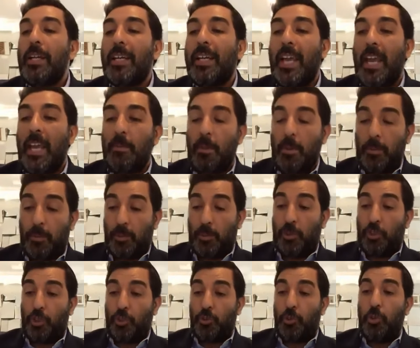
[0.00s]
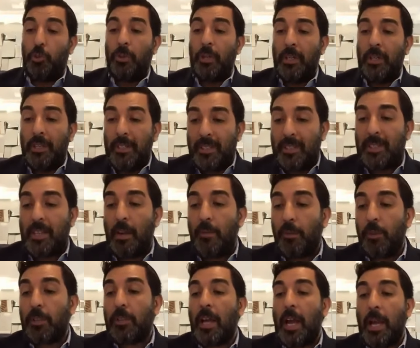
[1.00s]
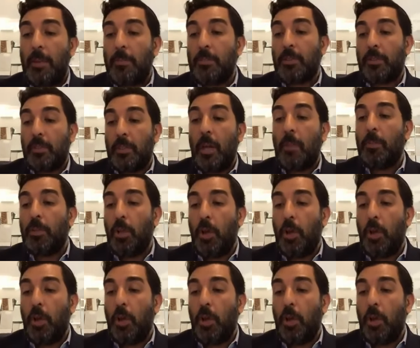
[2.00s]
came up true several times, double